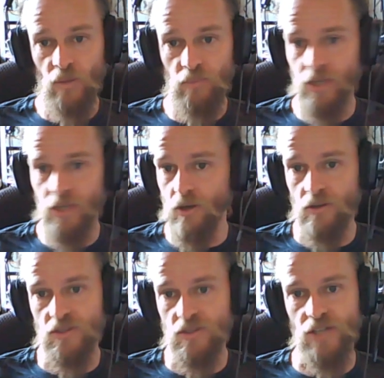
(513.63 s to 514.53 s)
Pink
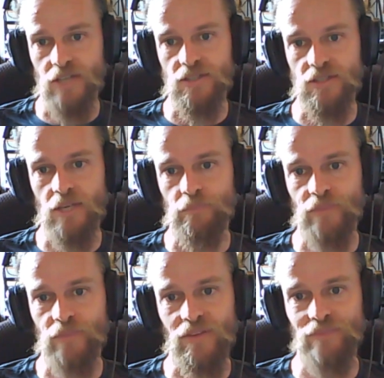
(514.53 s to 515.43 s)
Horrors, and
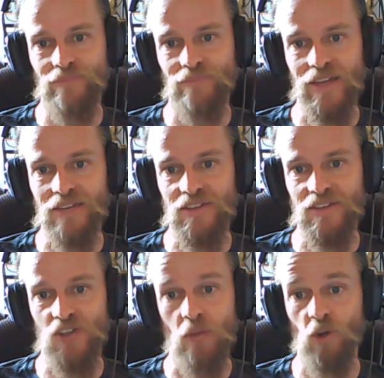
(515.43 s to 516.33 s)
they get their
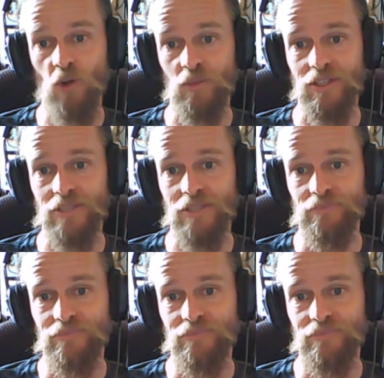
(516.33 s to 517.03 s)
Cybolt ability.